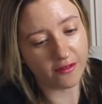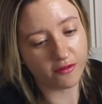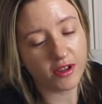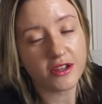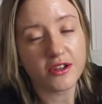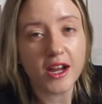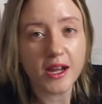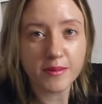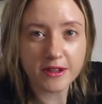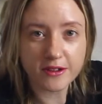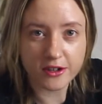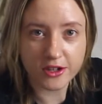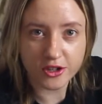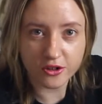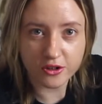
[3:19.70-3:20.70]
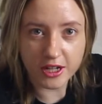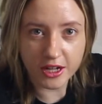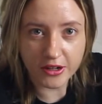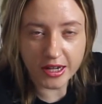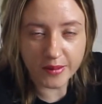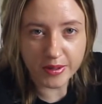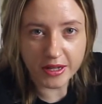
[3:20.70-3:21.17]
Every time there's a
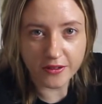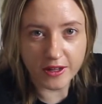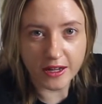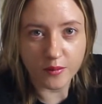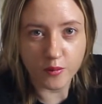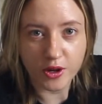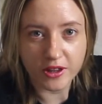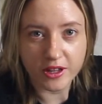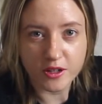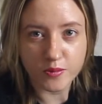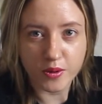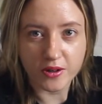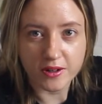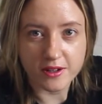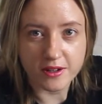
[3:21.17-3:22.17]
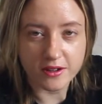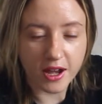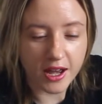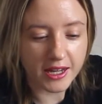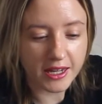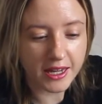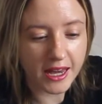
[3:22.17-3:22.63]
Studio Ghibli thing in one of these boxes,
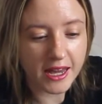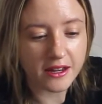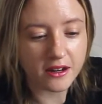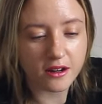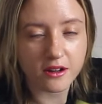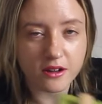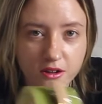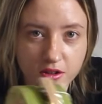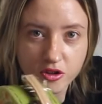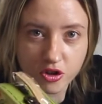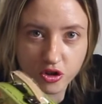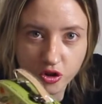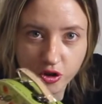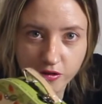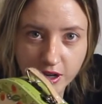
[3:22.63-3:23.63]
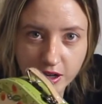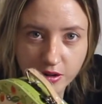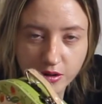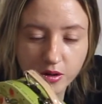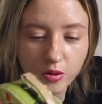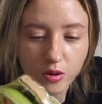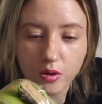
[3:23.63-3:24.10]
I get
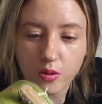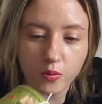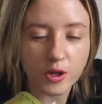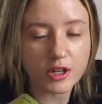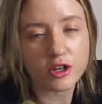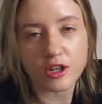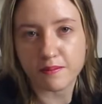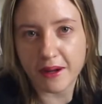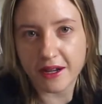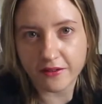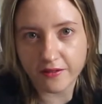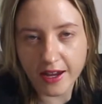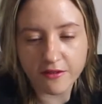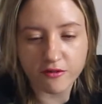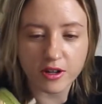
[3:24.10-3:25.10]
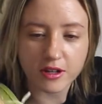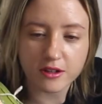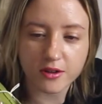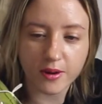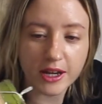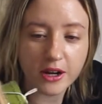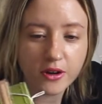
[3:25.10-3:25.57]
Totoro which is my favourite.
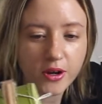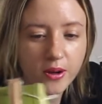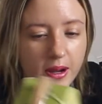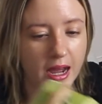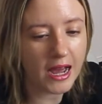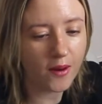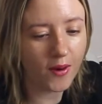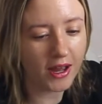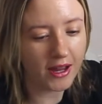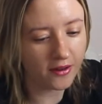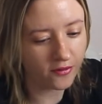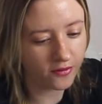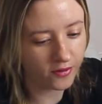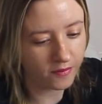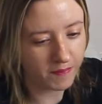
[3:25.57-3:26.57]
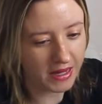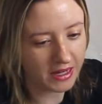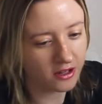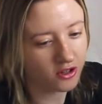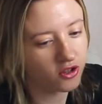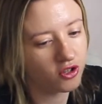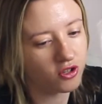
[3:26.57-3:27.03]
So I don't know how I have
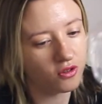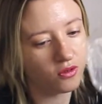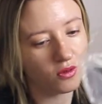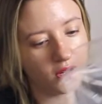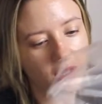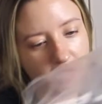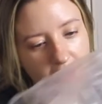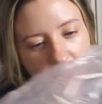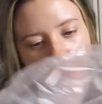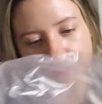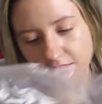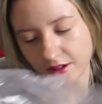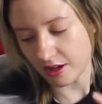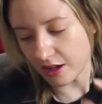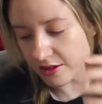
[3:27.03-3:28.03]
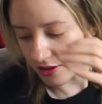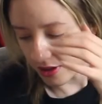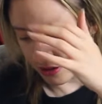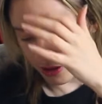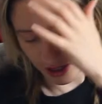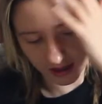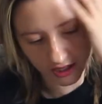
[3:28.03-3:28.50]
managed to get
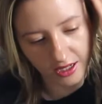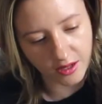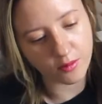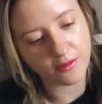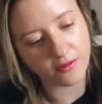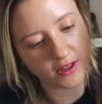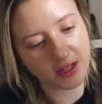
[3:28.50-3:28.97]
so lucky with